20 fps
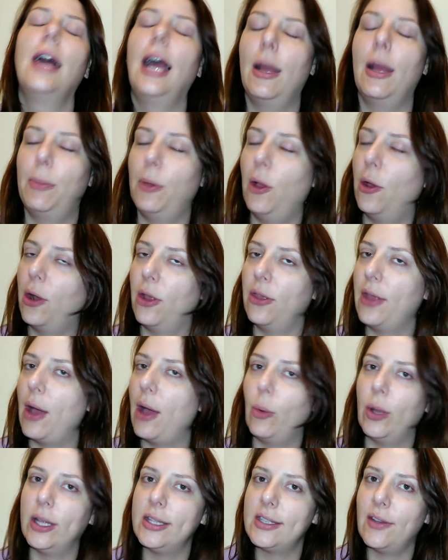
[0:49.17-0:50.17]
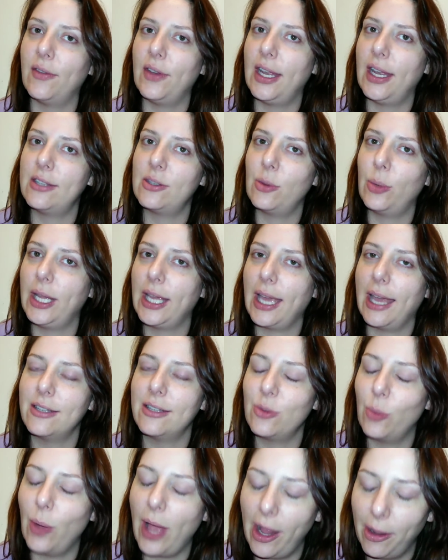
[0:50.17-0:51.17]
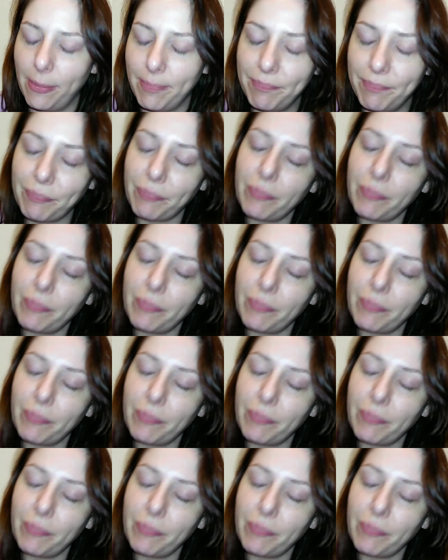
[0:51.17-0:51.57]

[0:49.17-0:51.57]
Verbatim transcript: I upload on that one seven days a week as well.